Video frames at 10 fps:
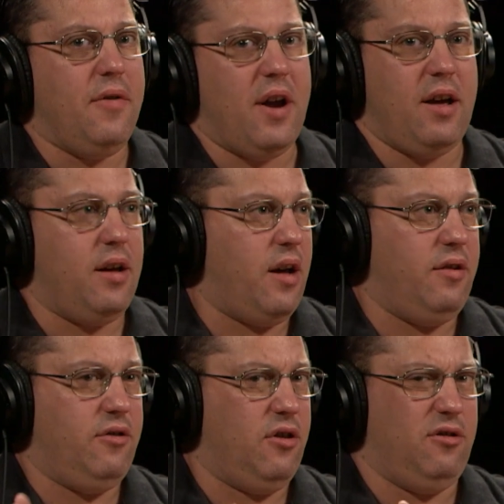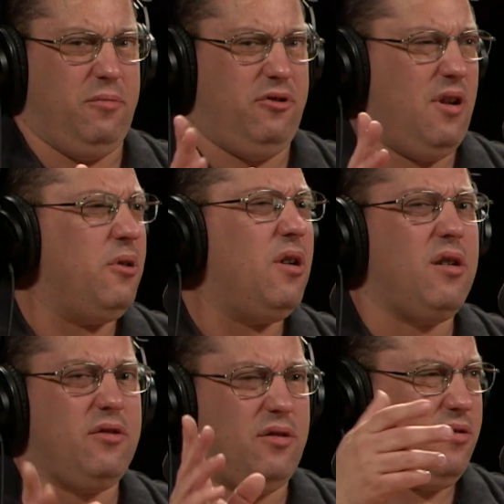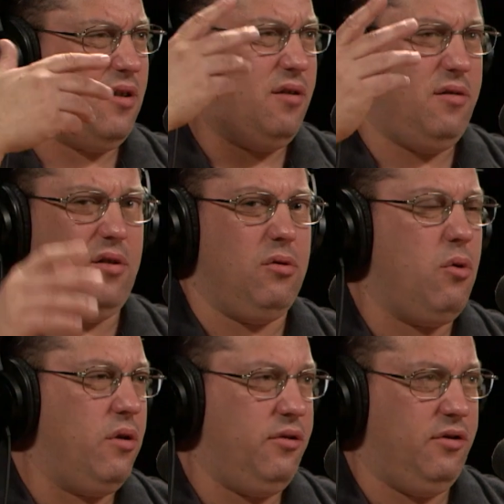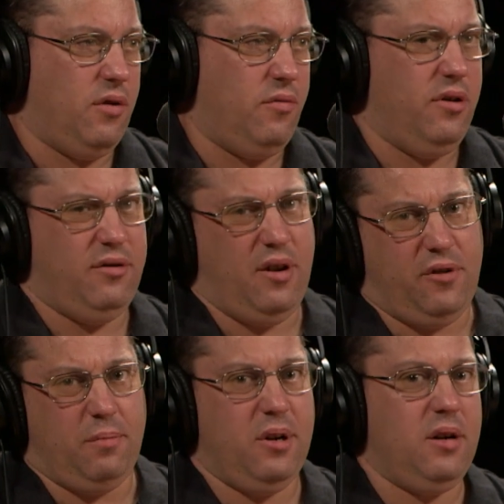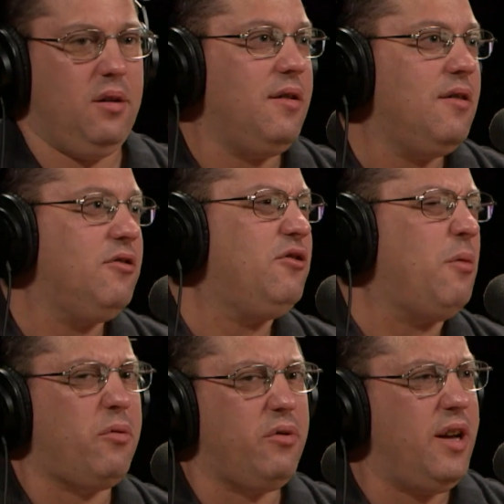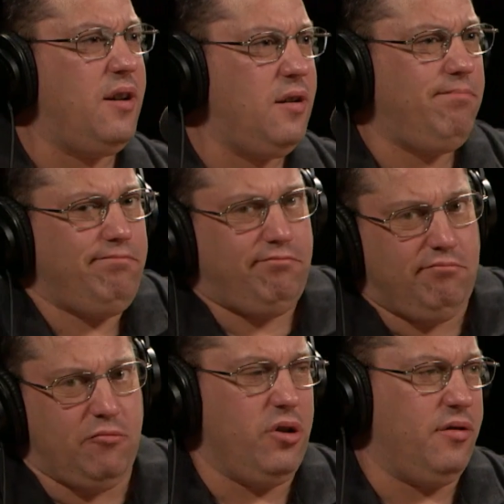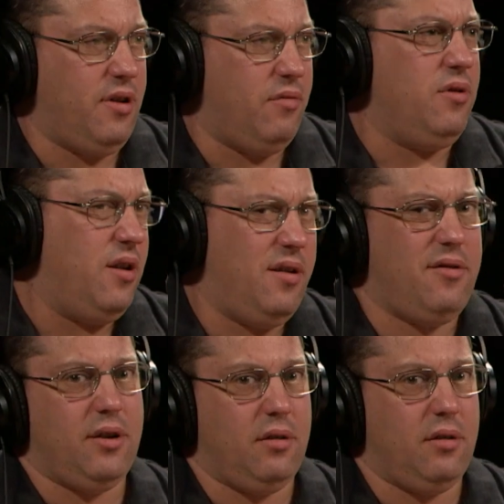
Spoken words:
Then I took some seminars and courses on real estate flipping, somewhat related. Real estate related.